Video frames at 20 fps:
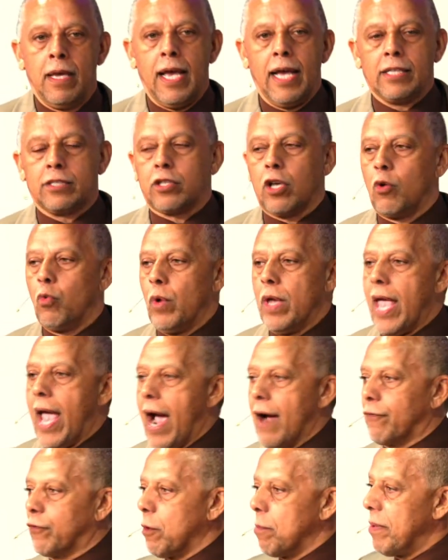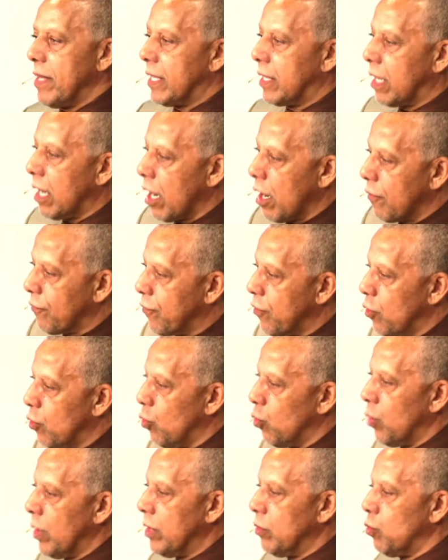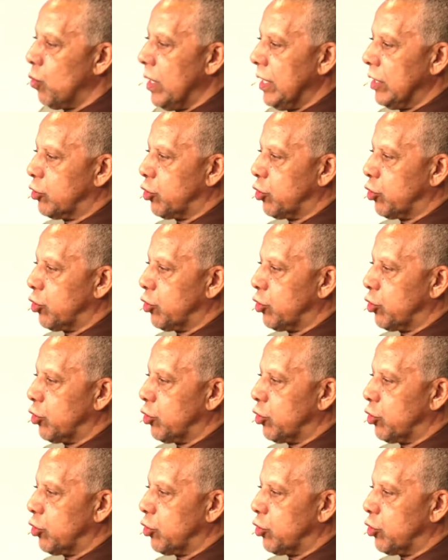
And so we have to be careful when we